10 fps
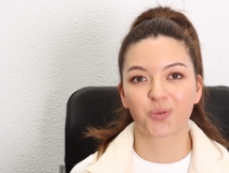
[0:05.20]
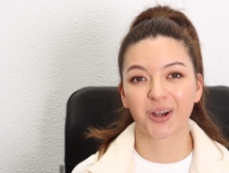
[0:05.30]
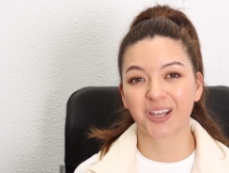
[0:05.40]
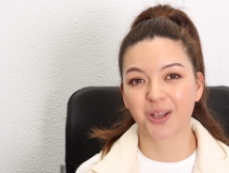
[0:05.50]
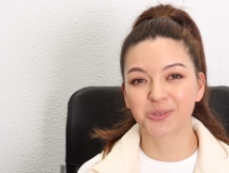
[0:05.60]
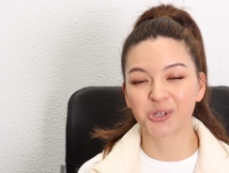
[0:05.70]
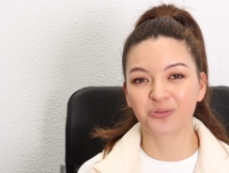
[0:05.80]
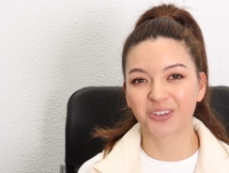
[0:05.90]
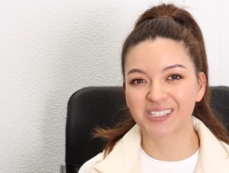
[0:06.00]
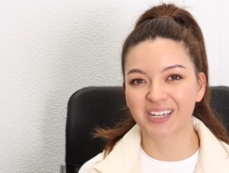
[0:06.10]
When it comes to
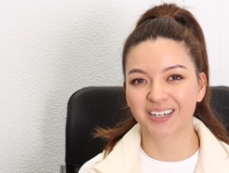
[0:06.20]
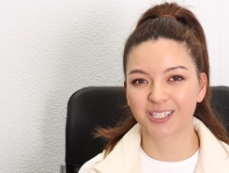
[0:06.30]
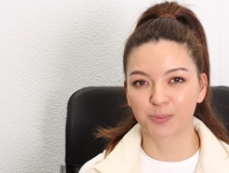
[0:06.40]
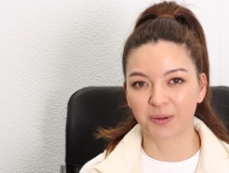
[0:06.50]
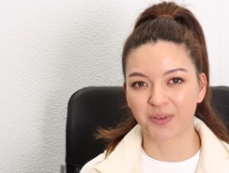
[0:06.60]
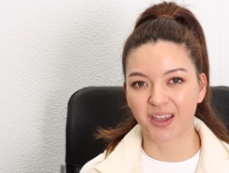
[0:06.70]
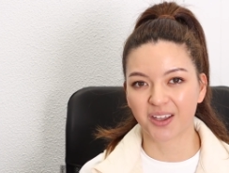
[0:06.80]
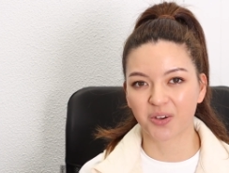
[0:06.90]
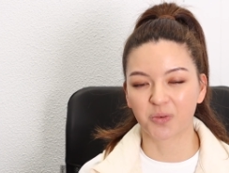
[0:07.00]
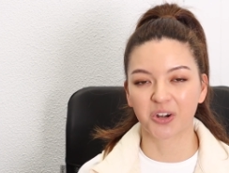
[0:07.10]
investing in a spin
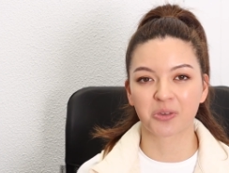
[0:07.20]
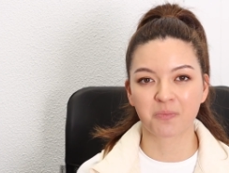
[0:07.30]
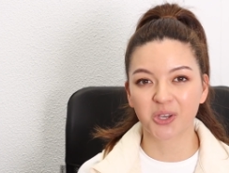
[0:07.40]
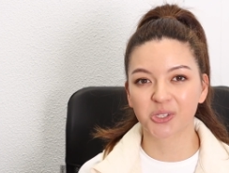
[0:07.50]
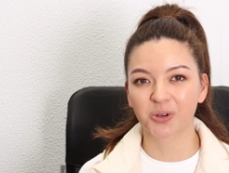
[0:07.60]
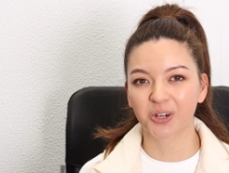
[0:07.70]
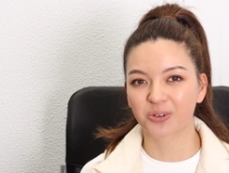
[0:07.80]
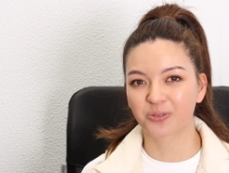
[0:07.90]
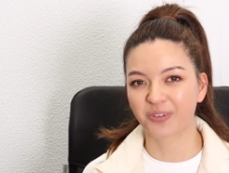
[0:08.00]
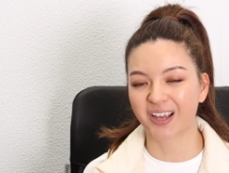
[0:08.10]
bike, one of the most
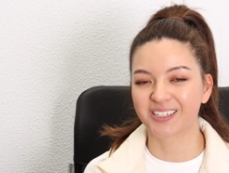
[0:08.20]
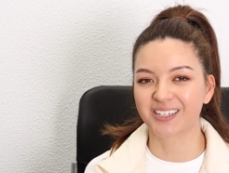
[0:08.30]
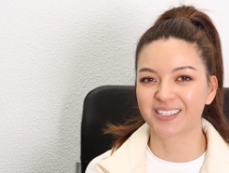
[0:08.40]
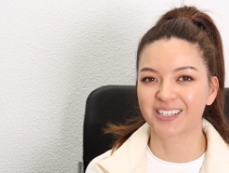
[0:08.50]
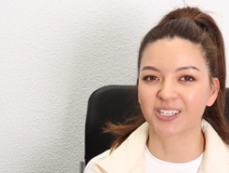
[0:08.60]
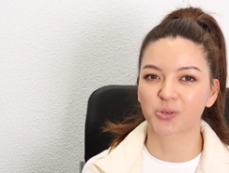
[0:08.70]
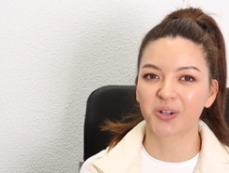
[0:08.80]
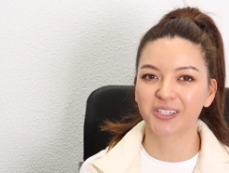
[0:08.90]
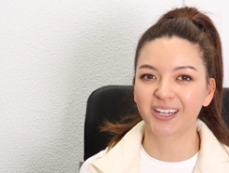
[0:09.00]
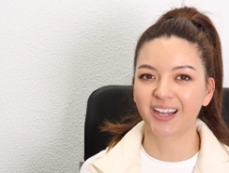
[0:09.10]
critical factors is
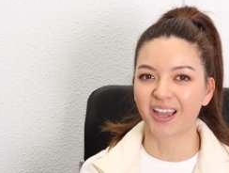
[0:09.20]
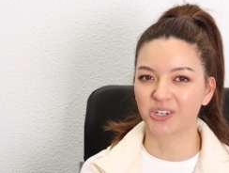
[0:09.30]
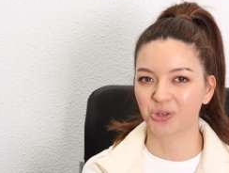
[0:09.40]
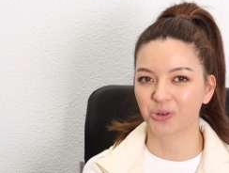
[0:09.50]
quality and